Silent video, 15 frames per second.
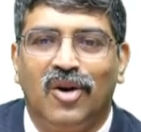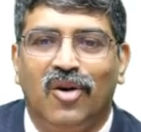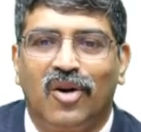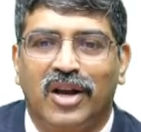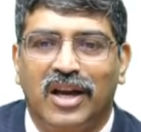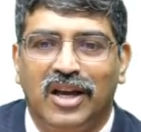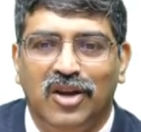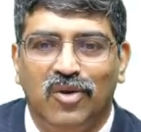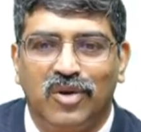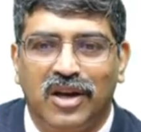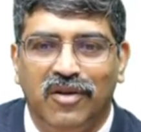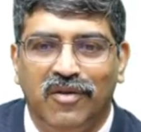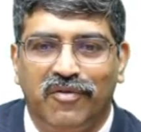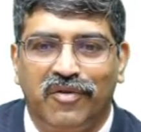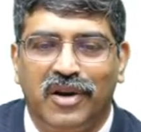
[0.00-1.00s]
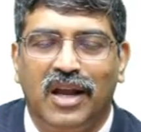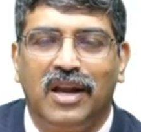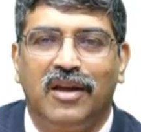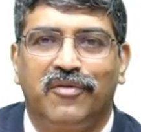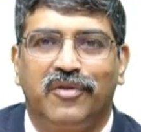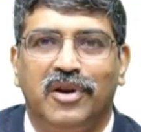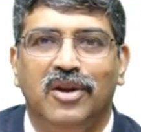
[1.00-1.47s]
Okay, you give a
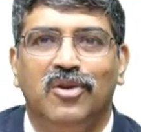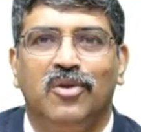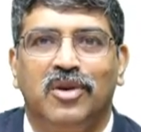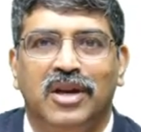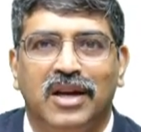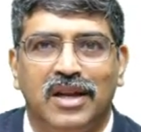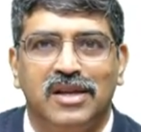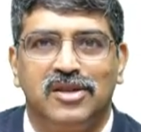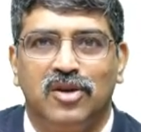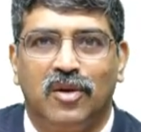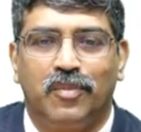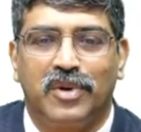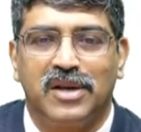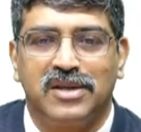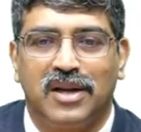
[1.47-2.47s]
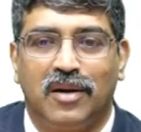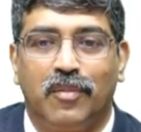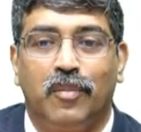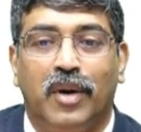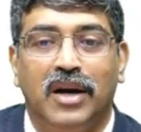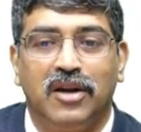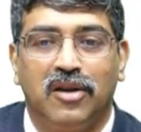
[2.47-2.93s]
phenylephrine, you increase your pressure,
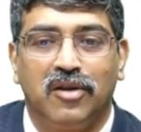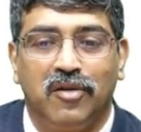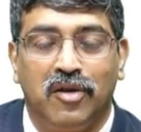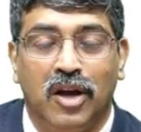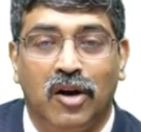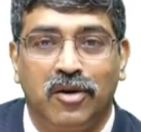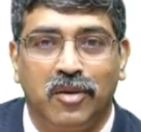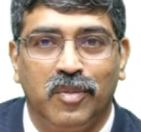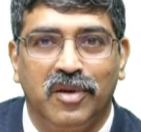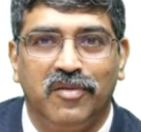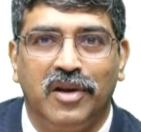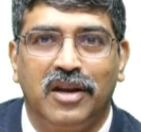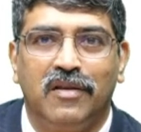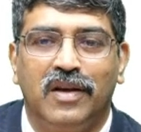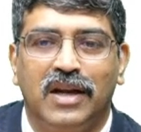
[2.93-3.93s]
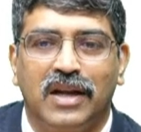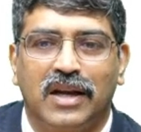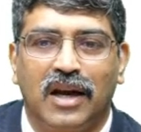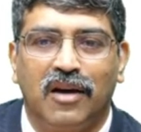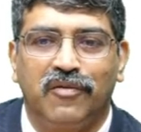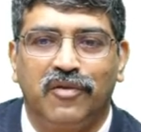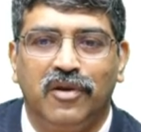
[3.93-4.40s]
but you have to be very, very
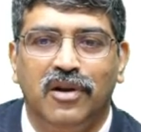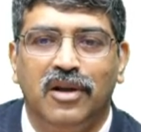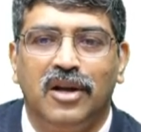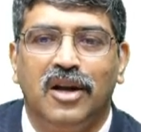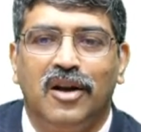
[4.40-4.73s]
careful